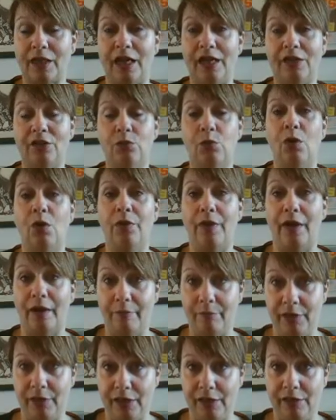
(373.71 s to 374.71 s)
and what
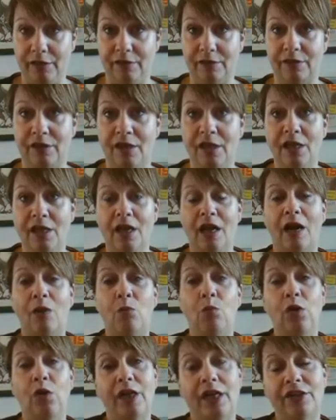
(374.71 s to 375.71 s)
that means.
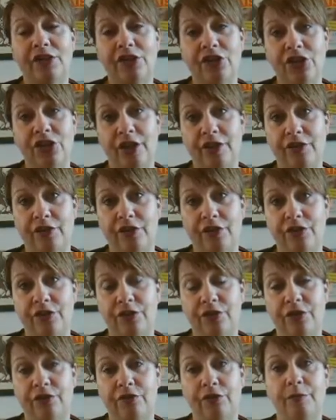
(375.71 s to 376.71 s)
And what I suggested
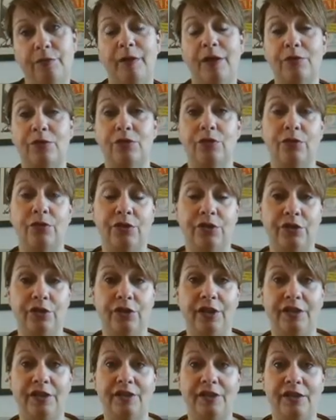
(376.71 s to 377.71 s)
to the group I was talking to
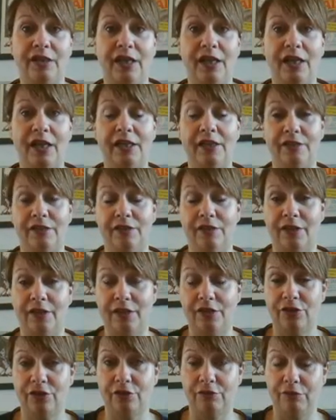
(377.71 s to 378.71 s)
yesterday is that
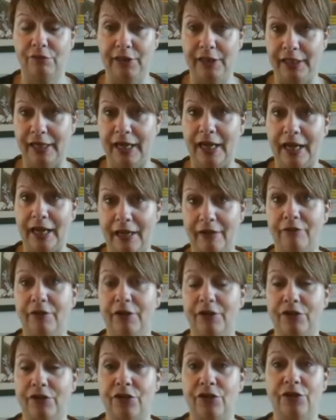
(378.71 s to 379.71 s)
there's three
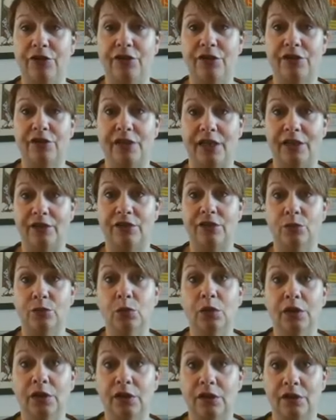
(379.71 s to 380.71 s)
areas that you can start to
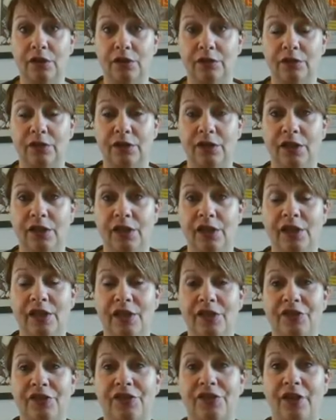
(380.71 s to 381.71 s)
work on.
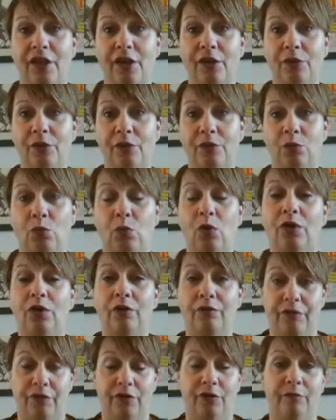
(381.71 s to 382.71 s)
So one
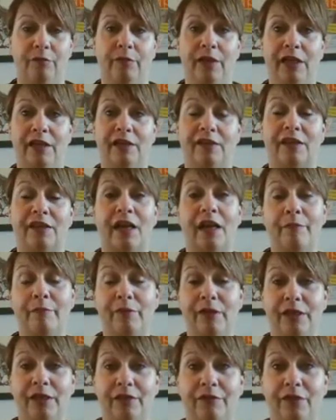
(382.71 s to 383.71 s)
of them is, I
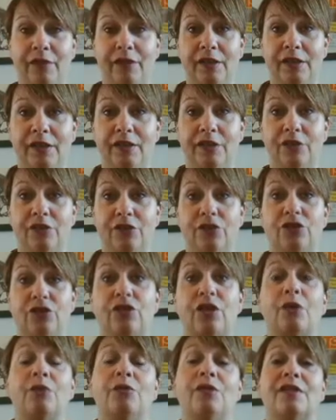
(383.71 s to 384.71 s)
believe that leaders
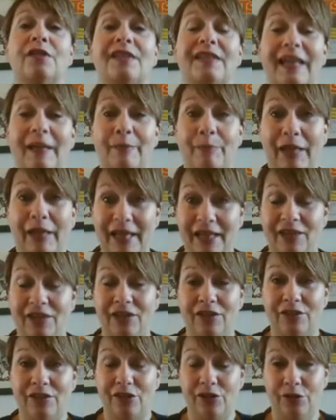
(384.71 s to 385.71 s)
don't step
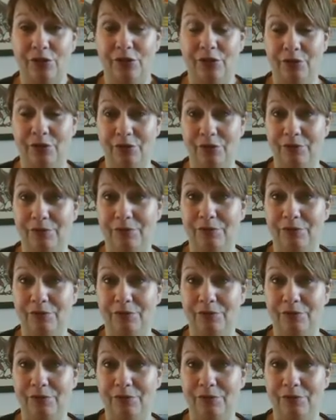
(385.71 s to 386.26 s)
in to